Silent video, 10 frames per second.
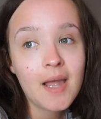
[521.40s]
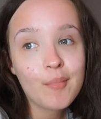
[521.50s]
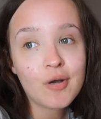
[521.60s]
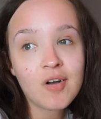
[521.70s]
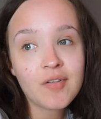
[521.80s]

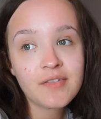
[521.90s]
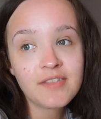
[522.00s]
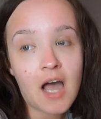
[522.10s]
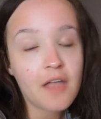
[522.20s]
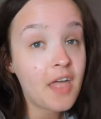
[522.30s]
But
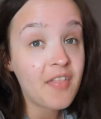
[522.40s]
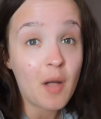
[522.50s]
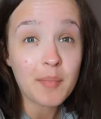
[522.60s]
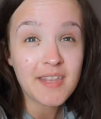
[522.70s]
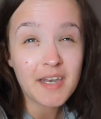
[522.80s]

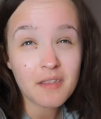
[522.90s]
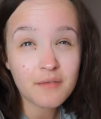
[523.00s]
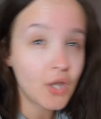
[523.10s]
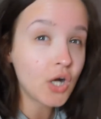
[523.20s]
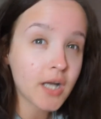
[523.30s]
that'll be the end of
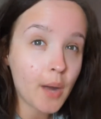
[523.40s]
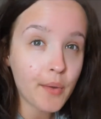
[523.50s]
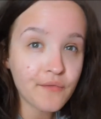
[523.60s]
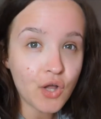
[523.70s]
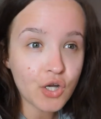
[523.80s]
the vlog. I
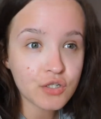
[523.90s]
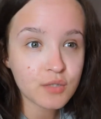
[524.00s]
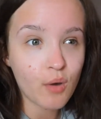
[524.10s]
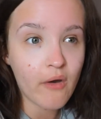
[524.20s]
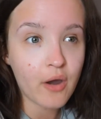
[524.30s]
won't vlog
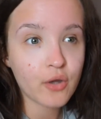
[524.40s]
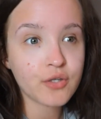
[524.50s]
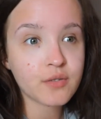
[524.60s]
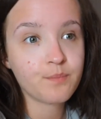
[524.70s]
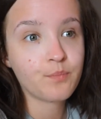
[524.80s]
tomorrow
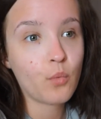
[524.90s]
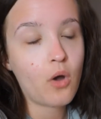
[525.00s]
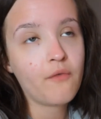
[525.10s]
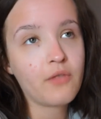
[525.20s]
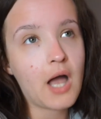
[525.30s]
because
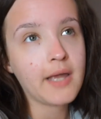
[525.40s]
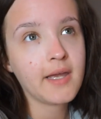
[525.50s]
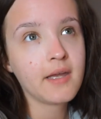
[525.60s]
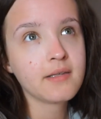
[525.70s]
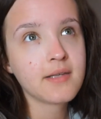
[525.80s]
our flight
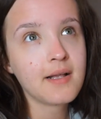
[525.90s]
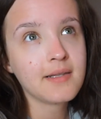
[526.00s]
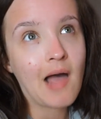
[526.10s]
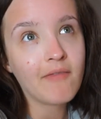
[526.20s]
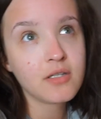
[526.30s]
is at
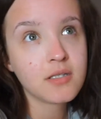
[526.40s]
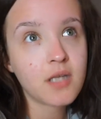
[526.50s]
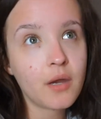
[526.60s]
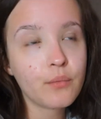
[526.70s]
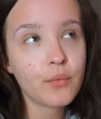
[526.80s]
11, so
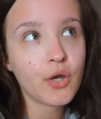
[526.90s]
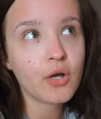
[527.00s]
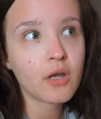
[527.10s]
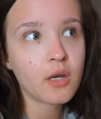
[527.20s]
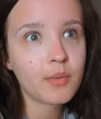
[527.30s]
we
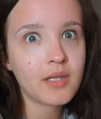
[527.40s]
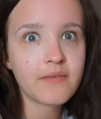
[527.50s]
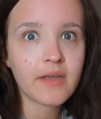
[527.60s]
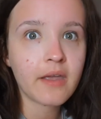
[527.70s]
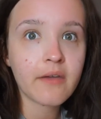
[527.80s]
are going to be
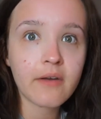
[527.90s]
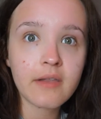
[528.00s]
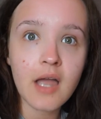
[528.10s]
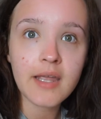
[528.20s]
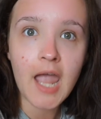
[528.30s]
leaving here at
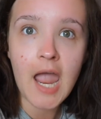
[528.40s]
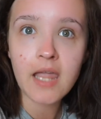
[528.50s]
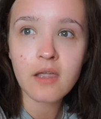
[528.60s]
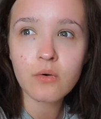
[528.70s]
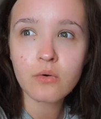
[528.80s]
like
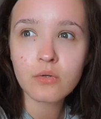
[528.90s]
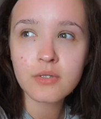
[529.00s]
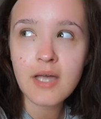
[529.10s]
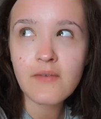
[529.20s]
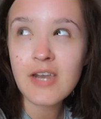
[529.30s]
8 or
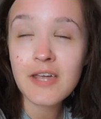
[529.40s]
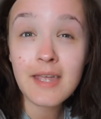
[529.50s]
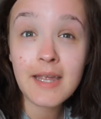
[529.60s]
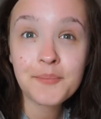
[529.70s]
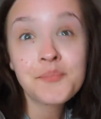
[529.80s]
7, I
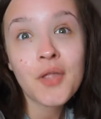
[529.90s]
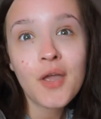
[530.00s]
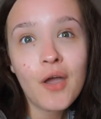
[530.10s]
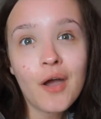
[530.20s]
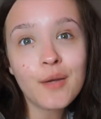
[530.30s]
think.
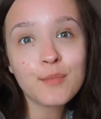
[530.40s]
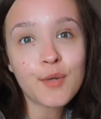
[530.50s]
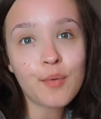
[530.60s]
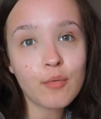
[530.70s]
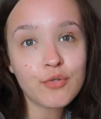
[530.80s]
So
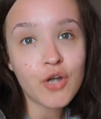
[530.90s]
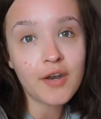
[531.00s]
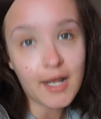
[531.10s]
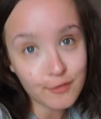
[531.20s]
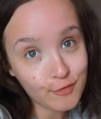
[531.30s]
I'll probably start
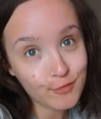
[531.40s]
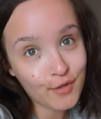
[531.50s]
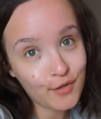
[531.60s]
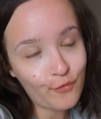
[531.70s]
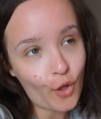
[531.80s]
next week's
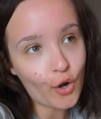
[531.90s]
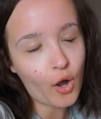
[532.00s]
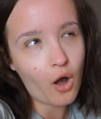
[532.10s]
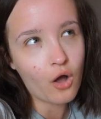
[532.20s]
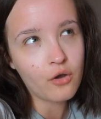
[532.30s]
vlog
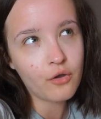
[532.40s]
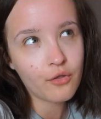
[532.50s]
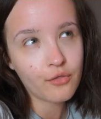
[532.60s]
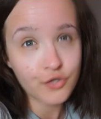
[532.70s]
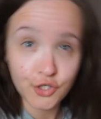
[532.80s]
on
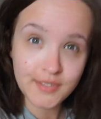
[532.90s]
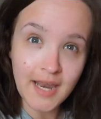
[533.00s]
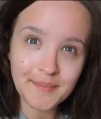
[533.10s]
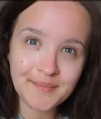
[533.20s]
Tuesday.